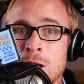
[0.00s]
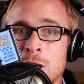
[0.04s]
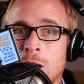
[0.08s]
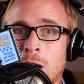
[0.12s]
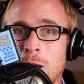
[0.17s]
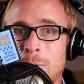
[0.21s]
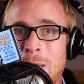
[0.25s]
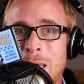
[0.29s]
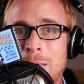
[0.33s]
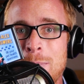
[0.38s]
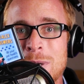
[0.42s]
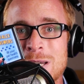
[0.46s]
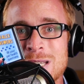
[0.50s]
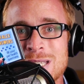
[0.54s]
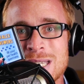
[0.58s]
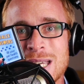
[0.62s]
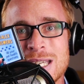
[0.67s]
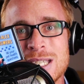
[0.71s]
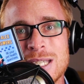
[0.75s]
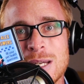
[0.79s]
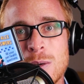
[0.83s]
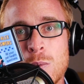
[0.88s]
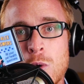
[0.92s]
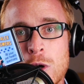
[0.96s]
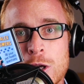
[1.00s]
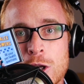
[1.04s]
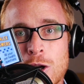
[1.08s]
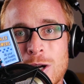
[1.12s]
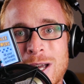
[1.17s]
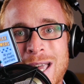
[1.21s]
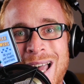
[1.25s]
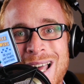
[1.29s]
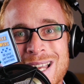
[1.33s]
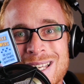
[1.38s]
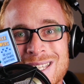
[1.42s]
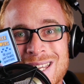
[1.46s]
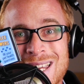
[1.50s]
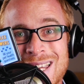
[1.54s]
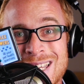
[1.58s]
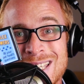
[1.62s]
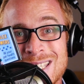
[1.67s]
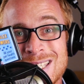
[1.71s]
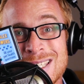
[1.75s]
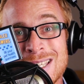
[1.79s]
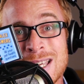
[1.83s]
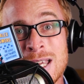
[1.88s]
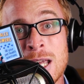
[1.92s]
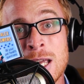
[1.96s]
maybe assessing what your cat
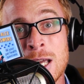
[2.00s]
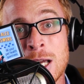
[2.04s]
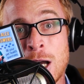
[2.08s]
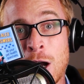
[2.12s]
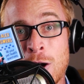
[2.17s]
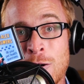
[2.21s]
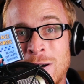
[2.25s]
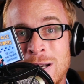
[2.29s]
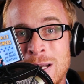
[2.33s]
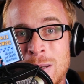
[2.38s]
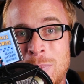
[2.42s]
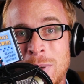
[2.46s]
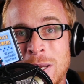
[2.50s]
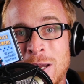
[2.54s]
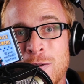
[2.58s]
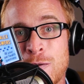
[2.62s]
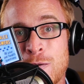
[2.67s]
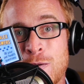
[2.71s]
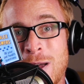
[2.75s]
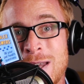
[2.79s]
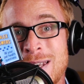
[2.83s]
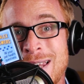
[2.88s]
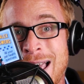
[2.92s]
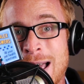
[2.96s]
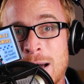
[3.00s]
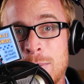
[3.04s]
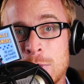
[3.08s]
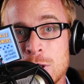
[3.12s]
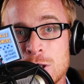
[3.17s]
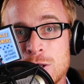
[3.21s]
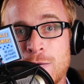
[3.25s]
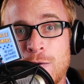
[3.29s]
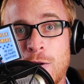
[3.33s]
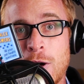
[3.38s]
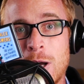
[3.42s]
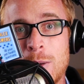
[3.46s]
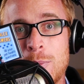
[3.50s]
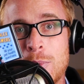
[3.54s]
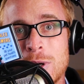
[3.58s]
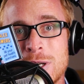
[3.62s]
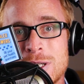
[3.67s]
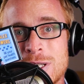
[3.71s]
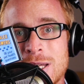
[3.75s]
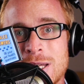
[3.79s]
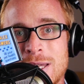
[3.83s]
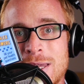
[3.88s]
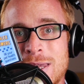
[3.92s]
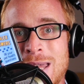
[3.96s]
is currently being fed, how much fibre
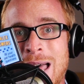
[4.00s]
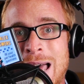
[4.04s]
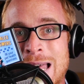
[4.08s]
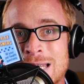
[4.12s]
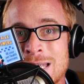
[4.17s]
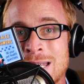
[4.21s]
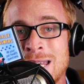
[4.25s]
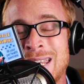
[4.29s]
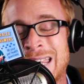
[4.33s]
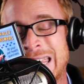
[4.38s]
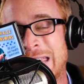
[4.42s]
is in that.